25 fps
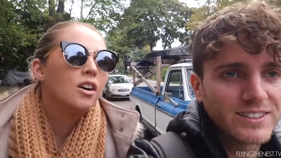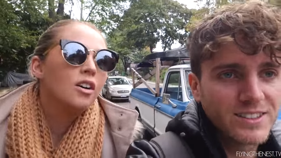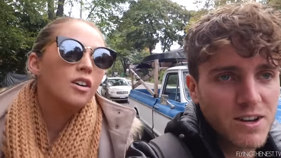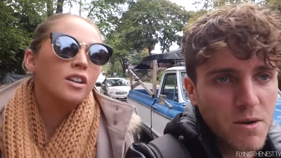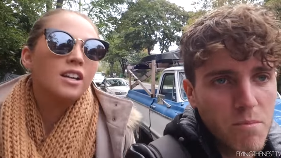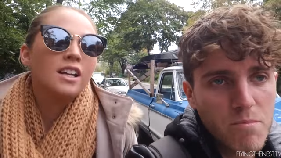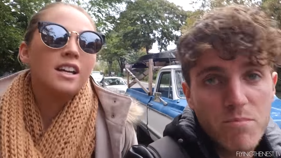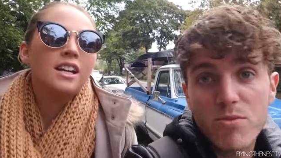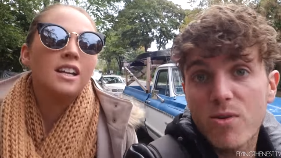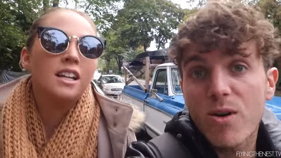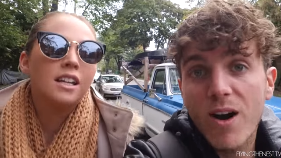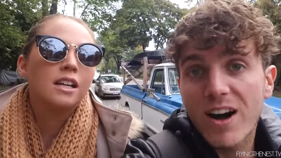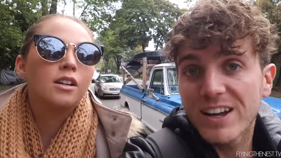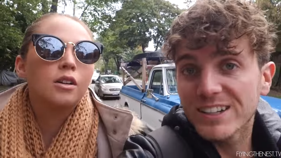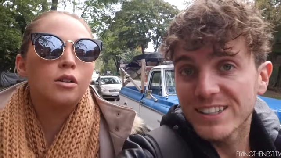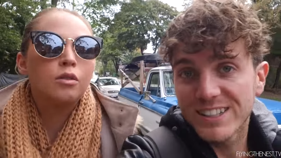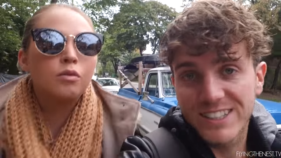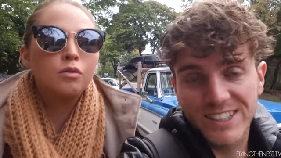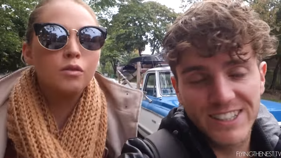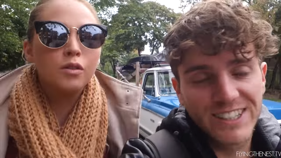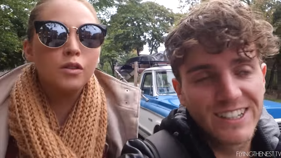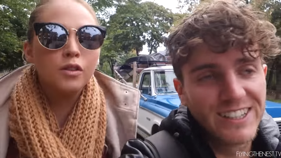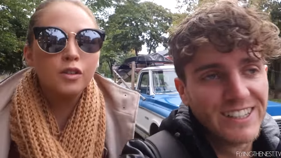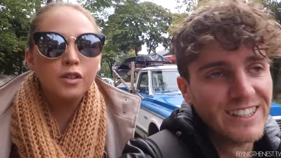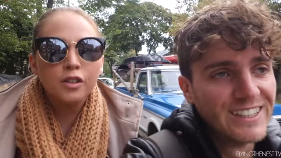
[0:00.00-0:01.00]
Speaker 1: on a brunch.
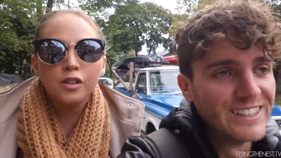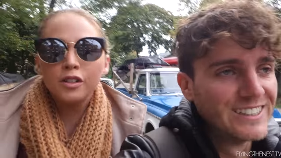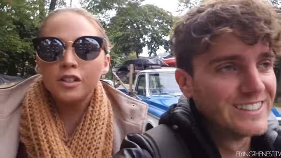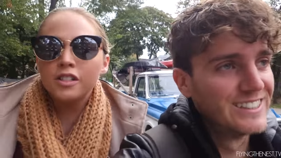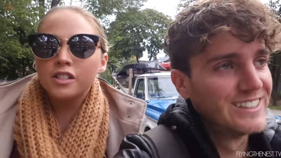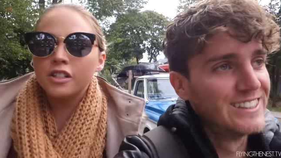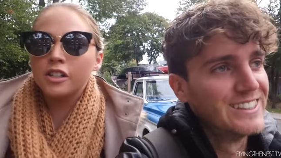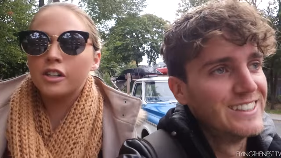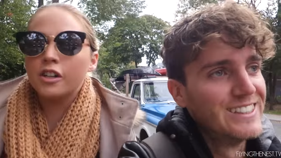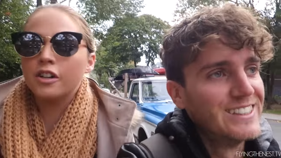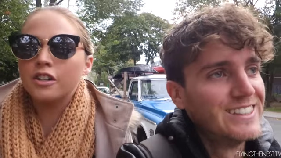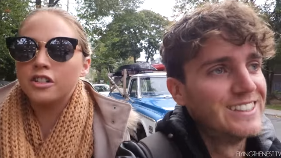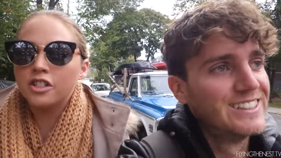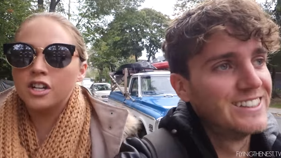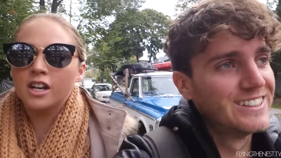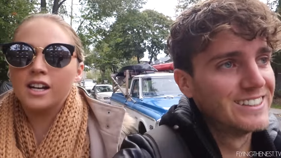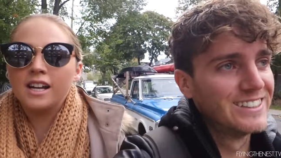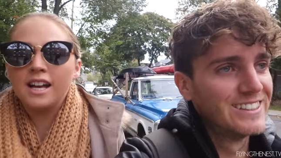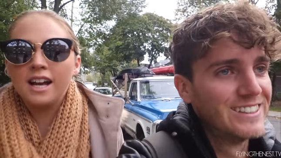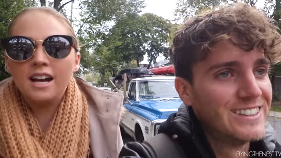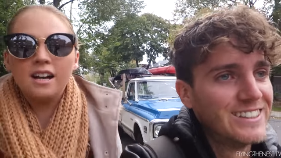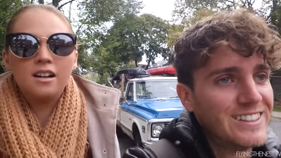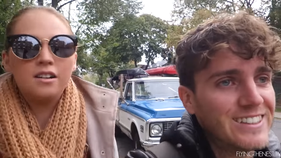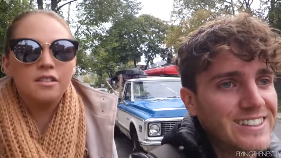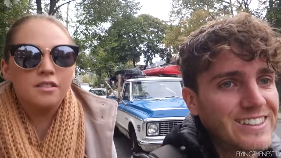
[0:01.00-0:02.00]
cruise to go check
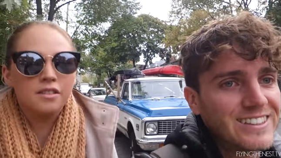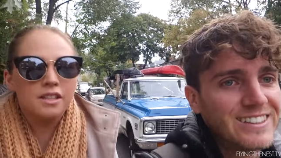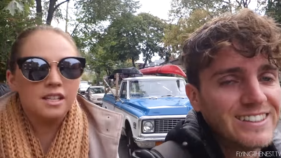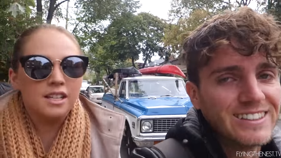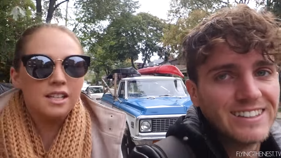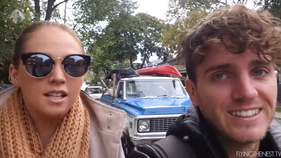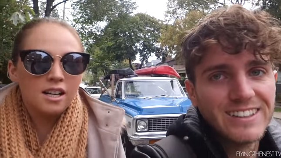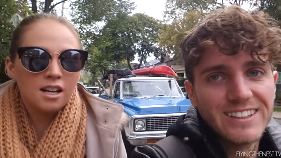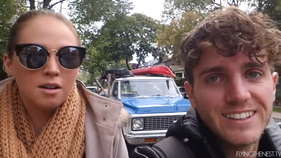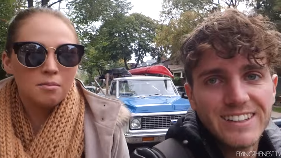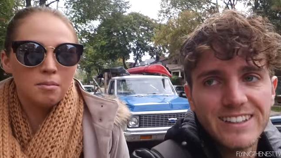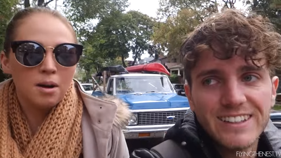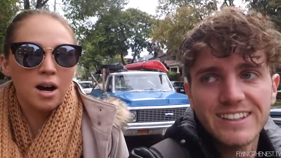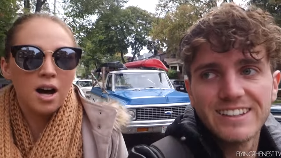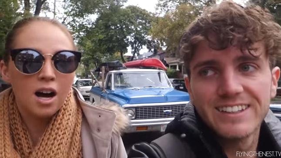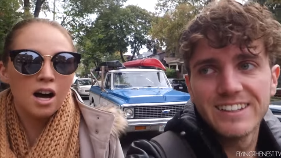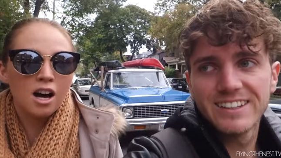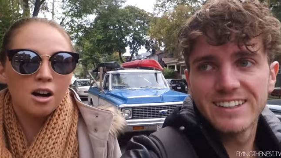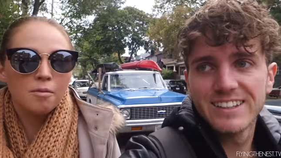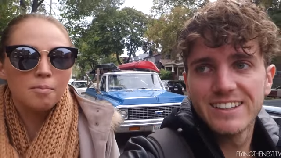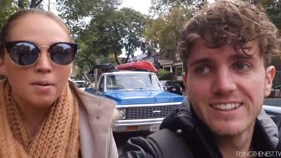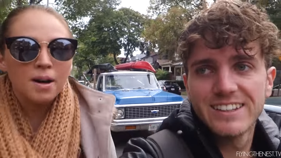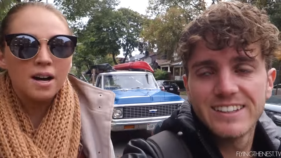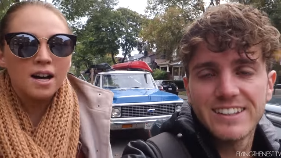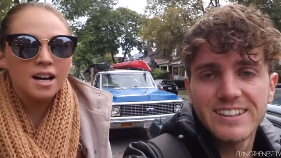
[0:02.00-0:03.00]
out the um,
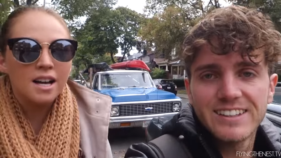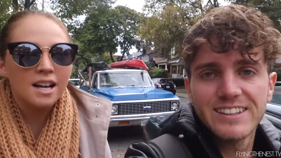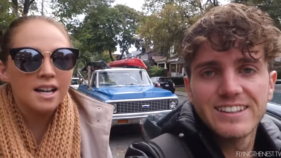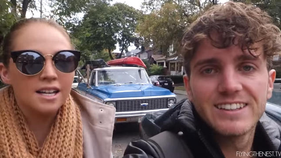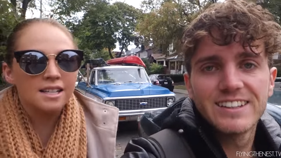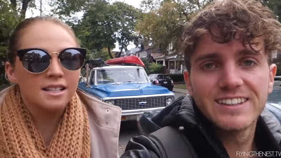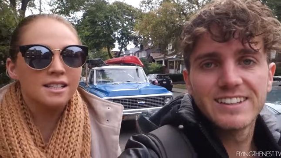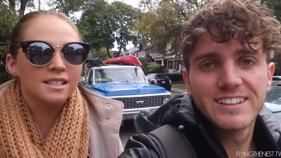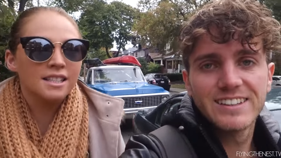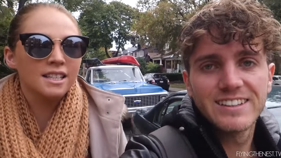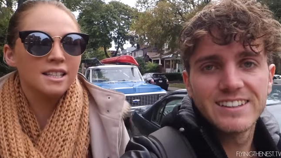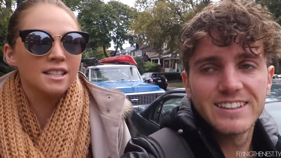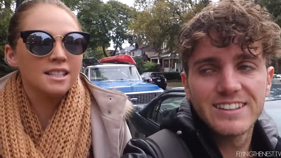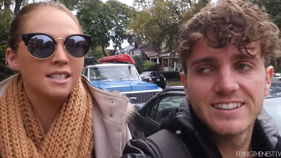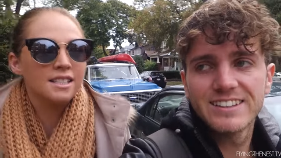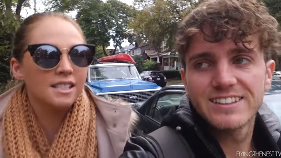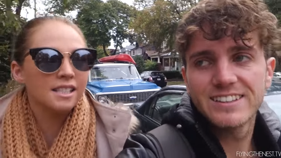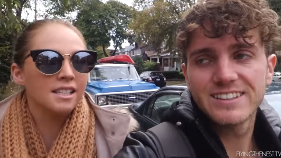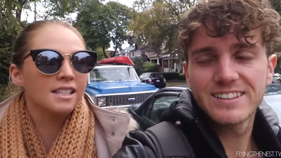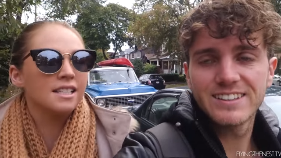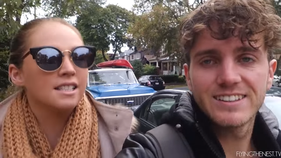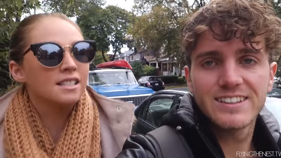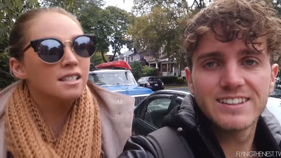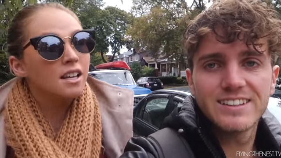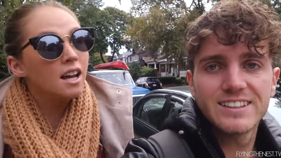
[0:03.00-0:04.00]
harbour and see the
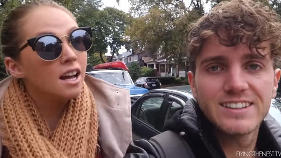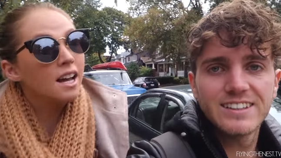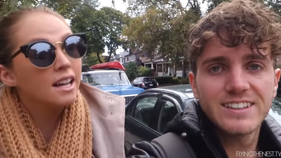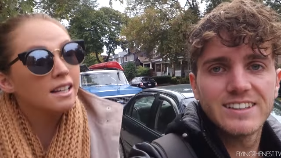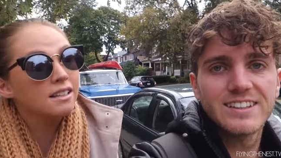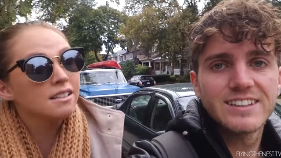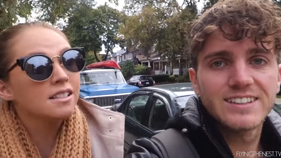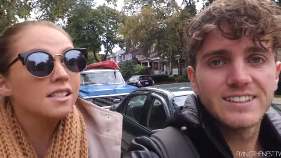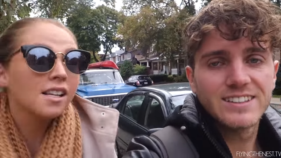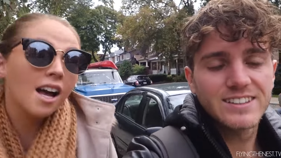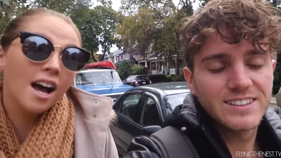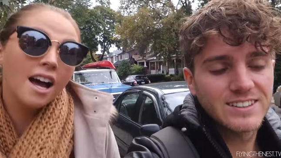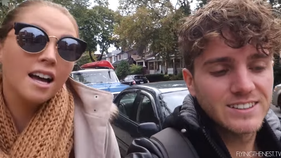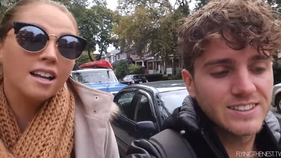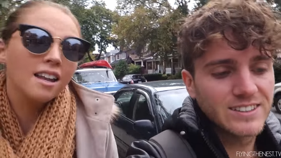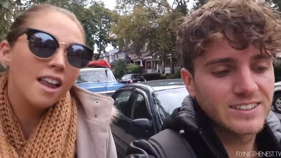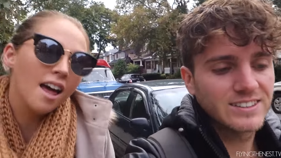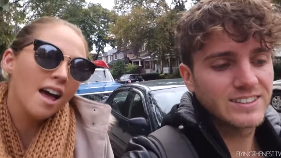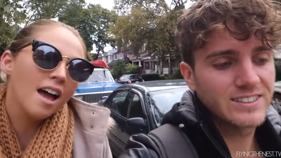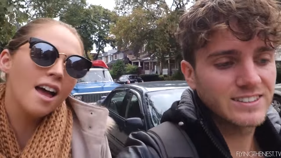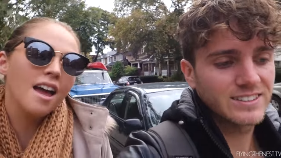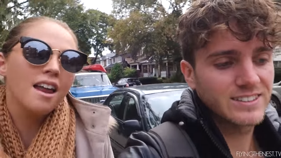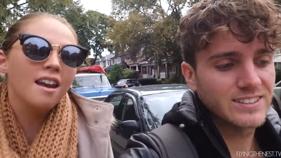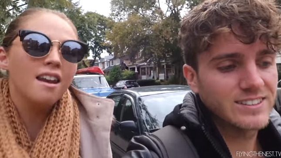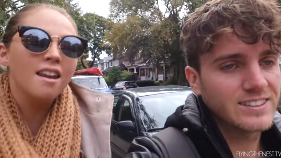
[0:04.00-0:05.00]
city
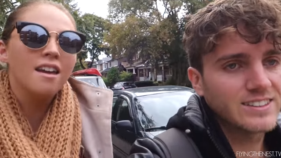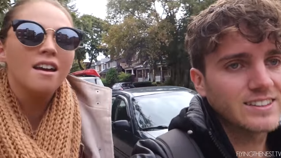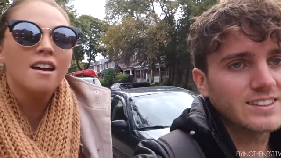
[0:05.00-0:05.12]
skyline.